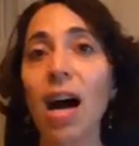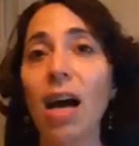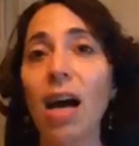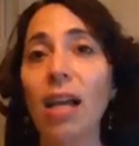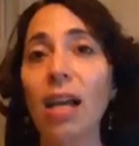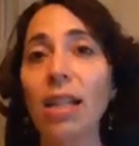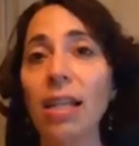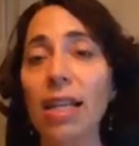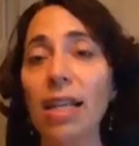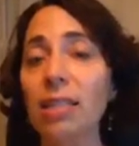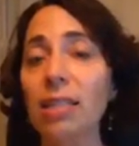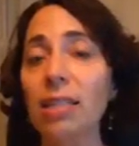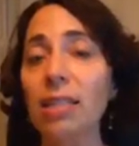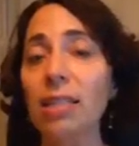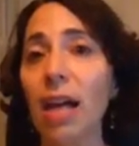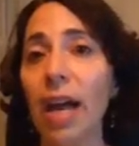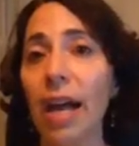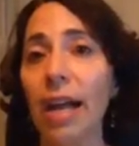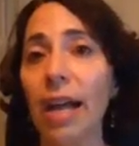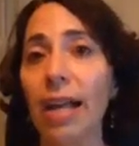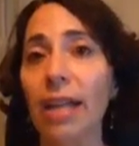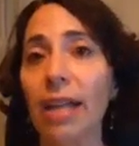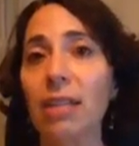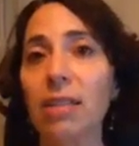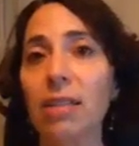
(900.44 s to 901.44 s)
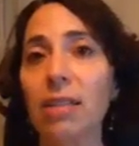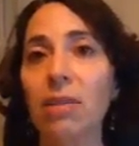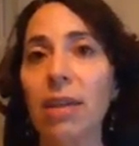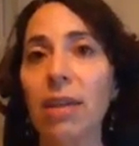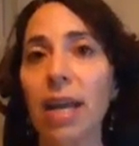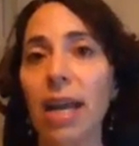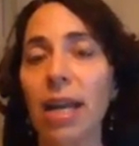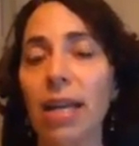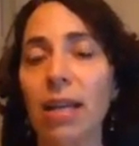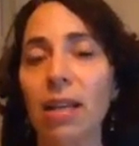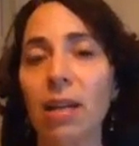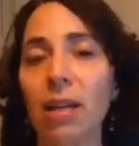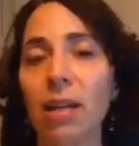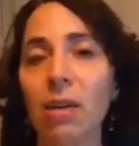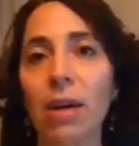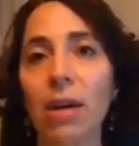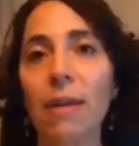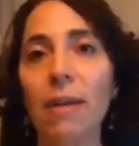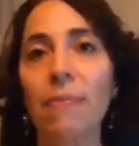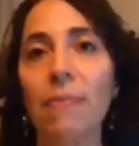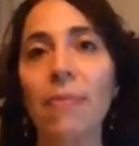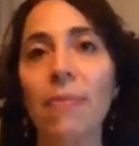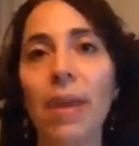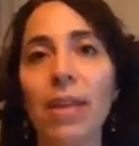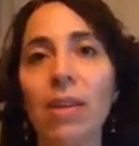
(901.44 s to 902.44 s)
I'll ask clients, okay, you know
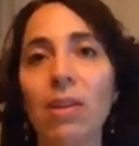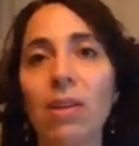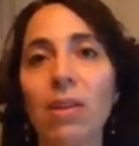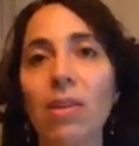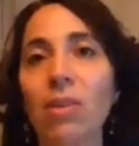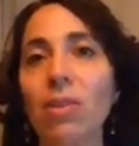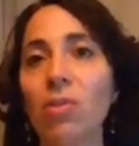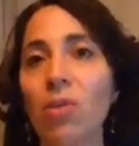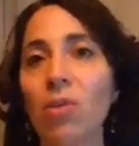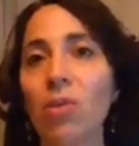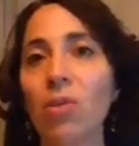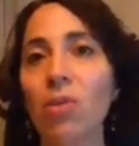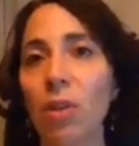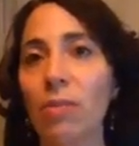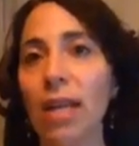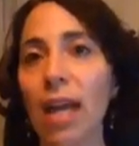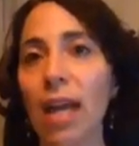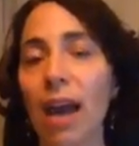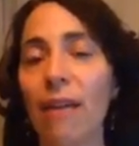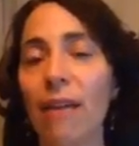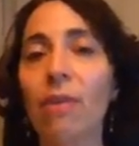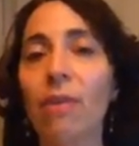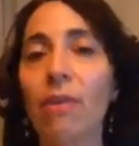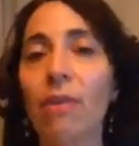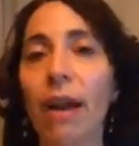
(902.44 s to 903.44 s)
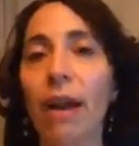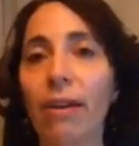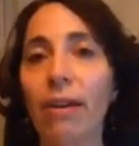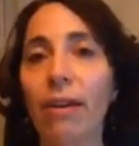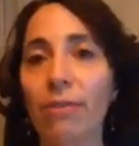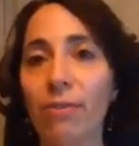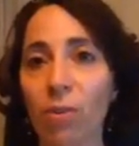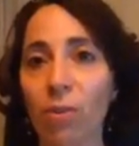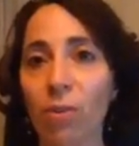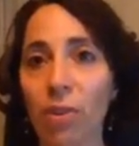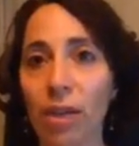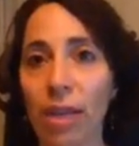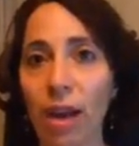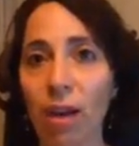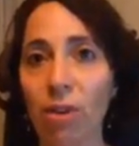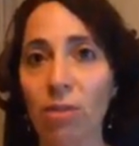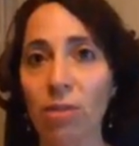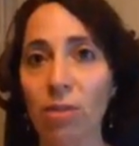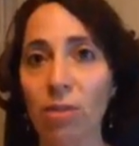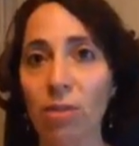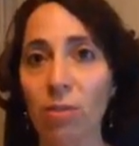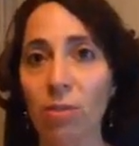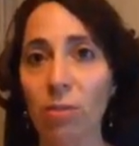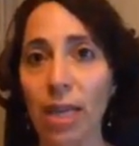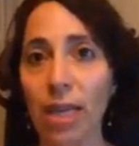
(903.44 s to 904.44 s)
what? I know you normally have around 40
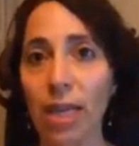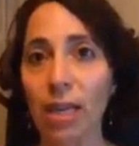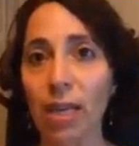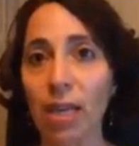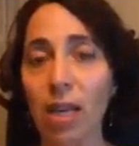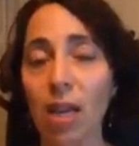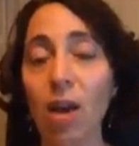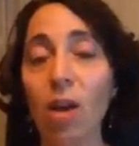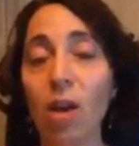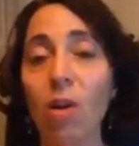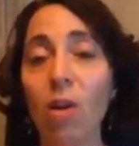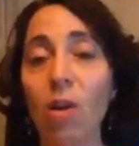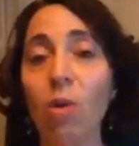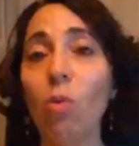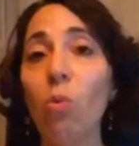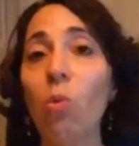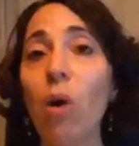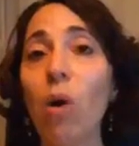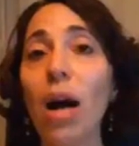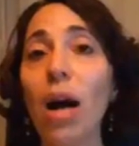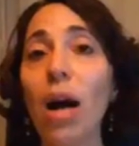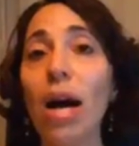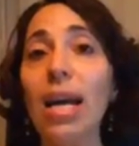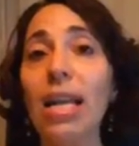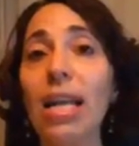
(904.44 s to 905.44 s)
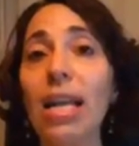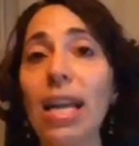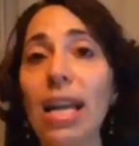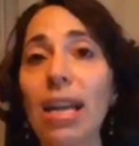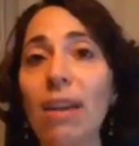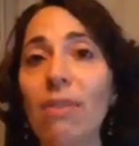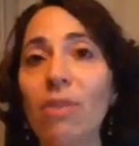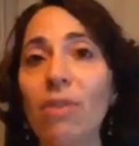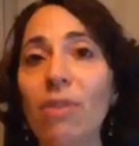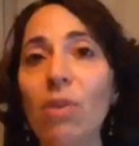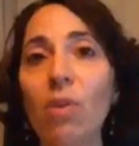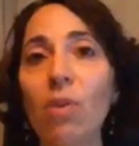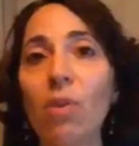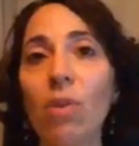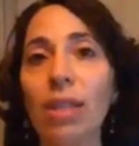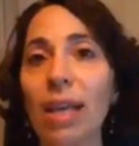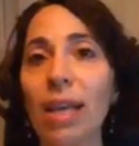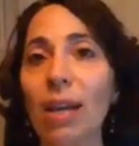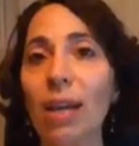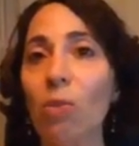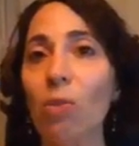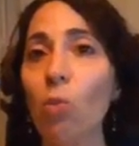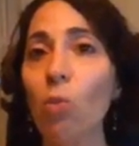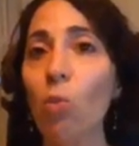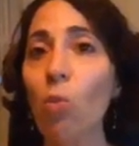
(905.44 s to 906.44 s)
hours a week. What if you
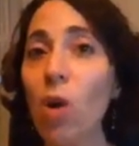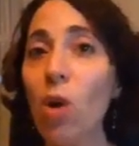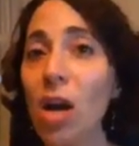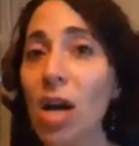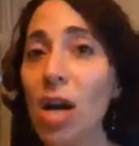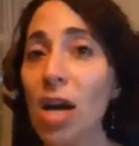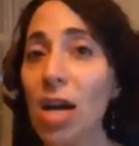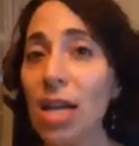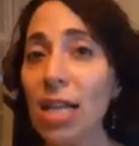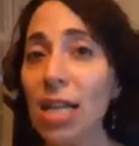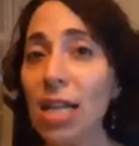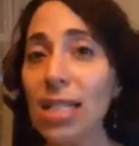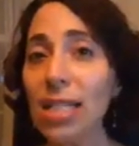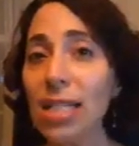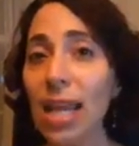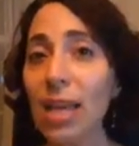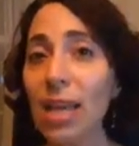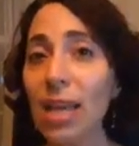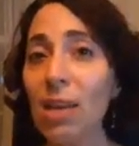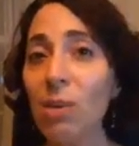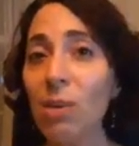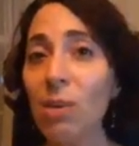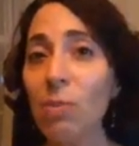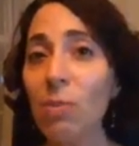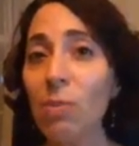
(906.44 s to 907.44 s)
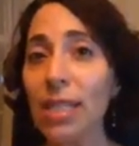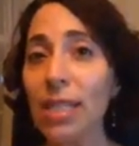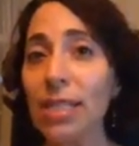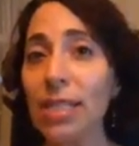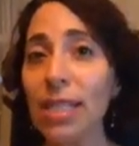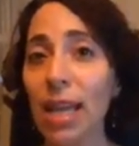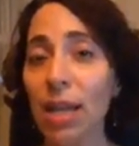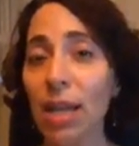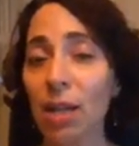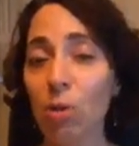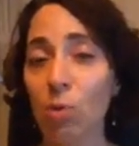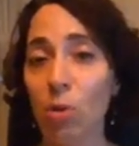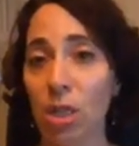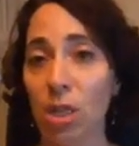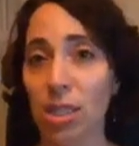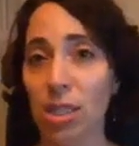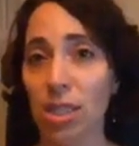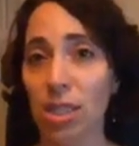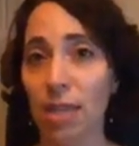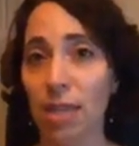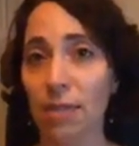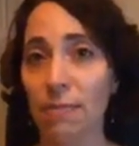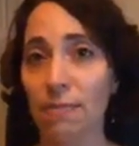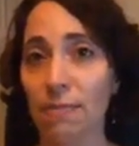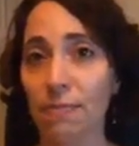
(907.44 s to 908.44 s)
only had 1 day a week to get your
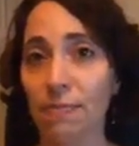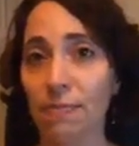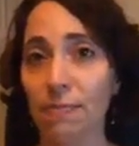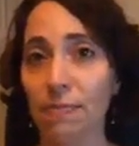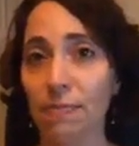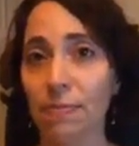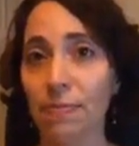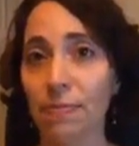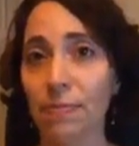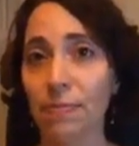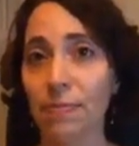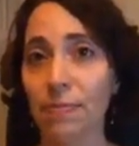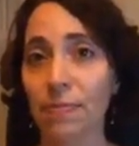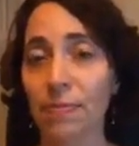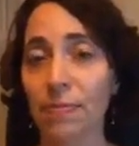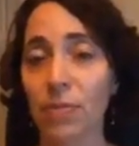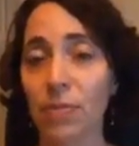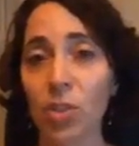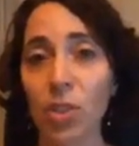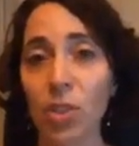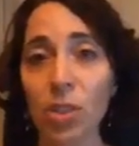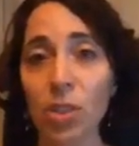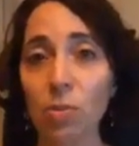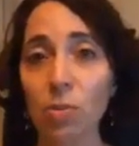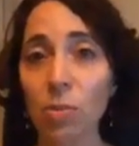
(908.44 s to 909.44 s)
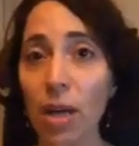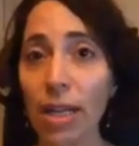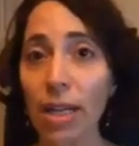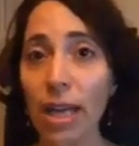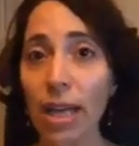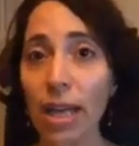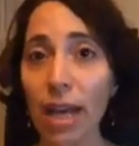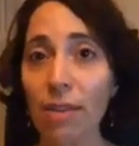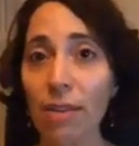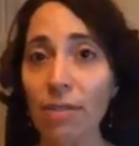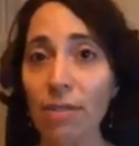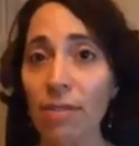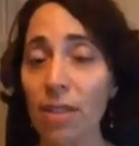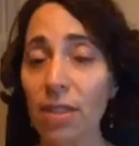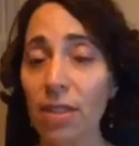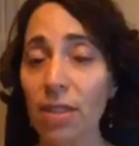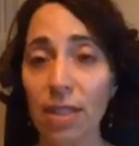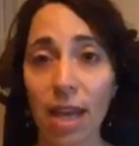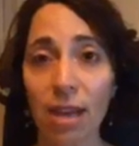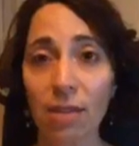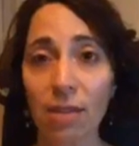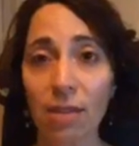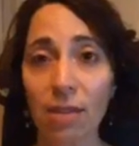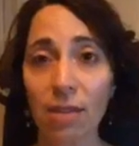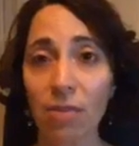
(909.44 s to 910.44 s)
work done? Just one
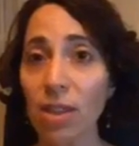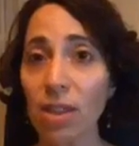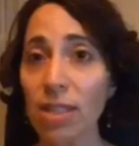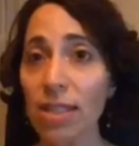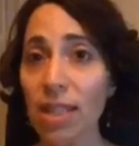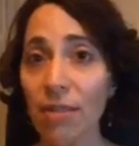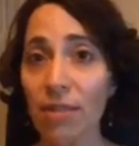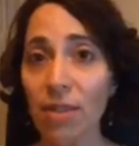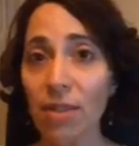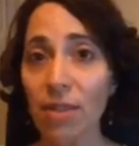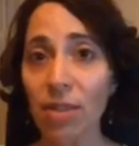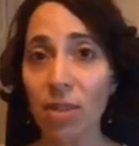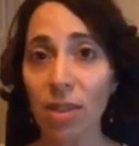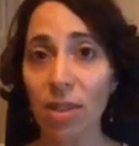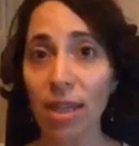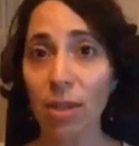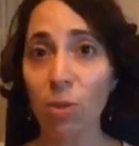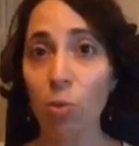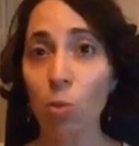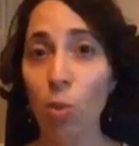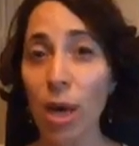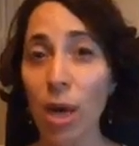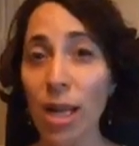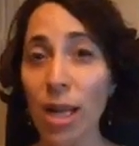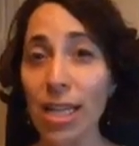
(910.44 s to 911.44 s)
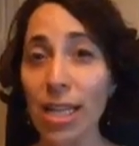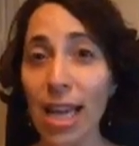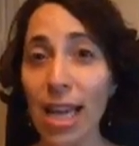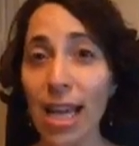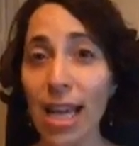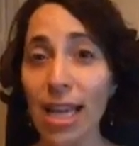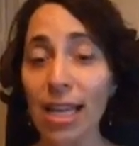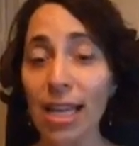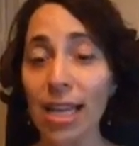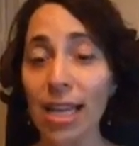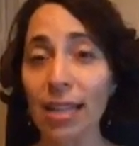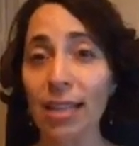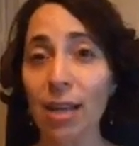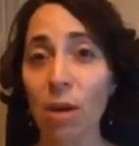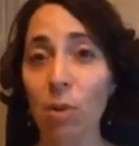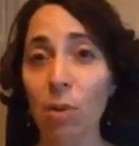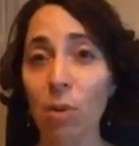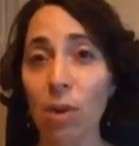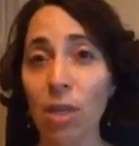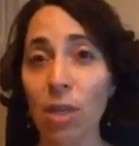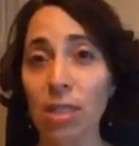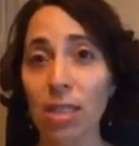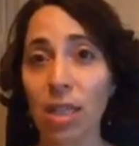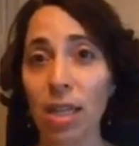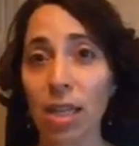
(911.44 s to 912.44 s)
out of all 7. You only had 1 day to get that
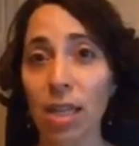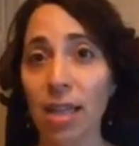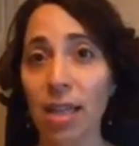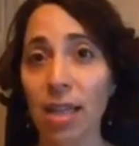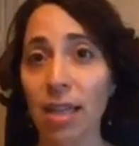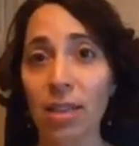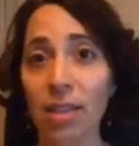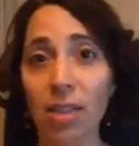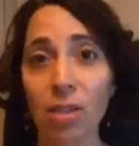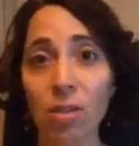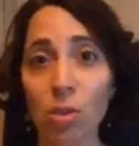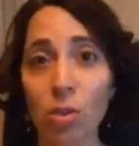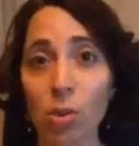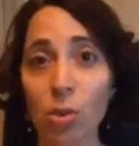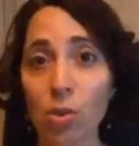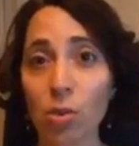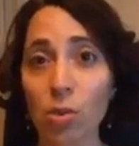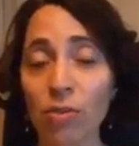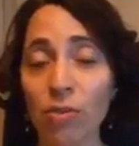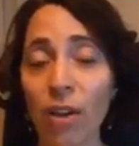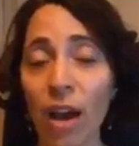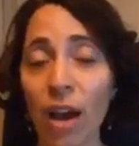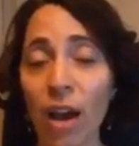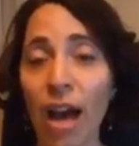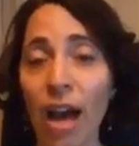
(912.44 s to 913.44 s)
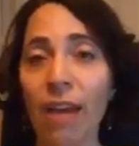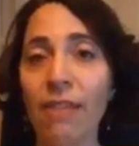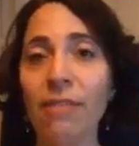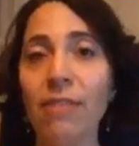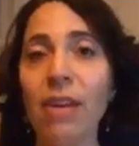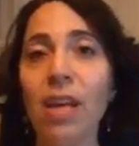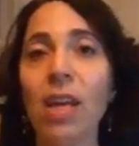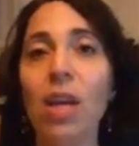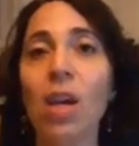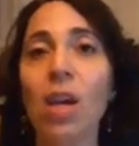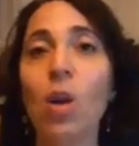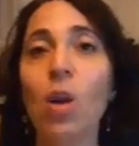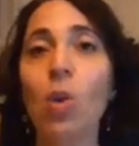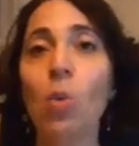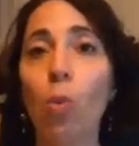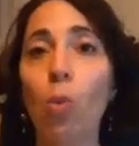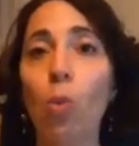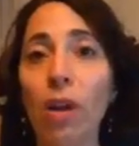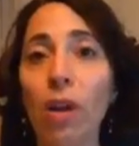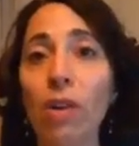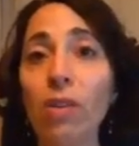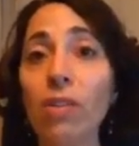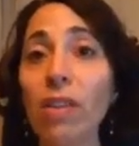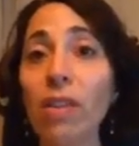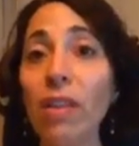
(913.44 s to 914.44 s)
work done, not the usual 5.
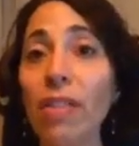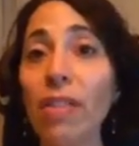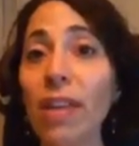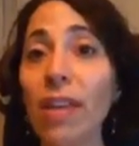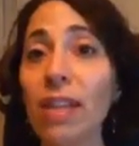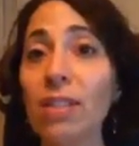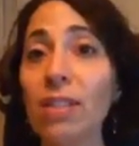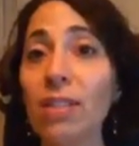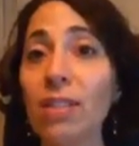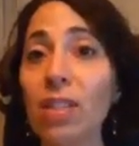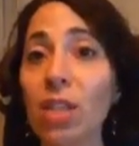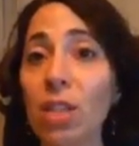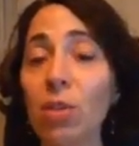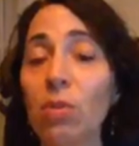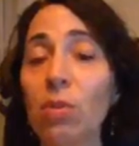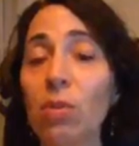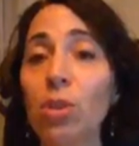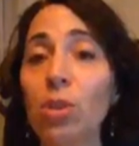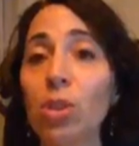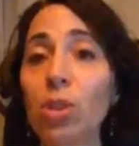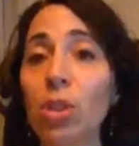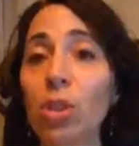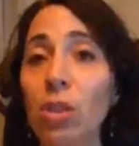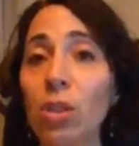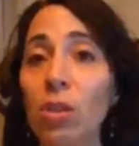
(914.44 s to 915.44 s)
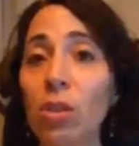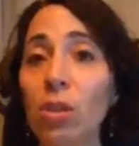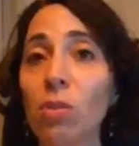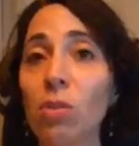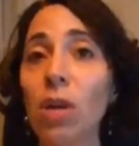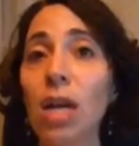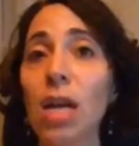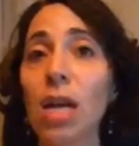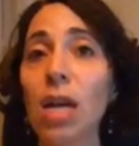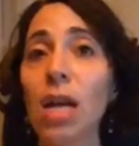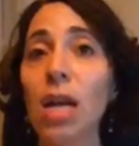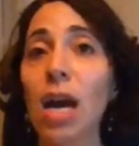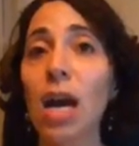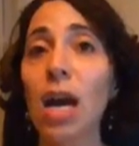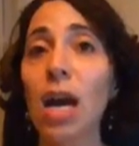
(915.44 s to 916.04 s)
What are the things that you would do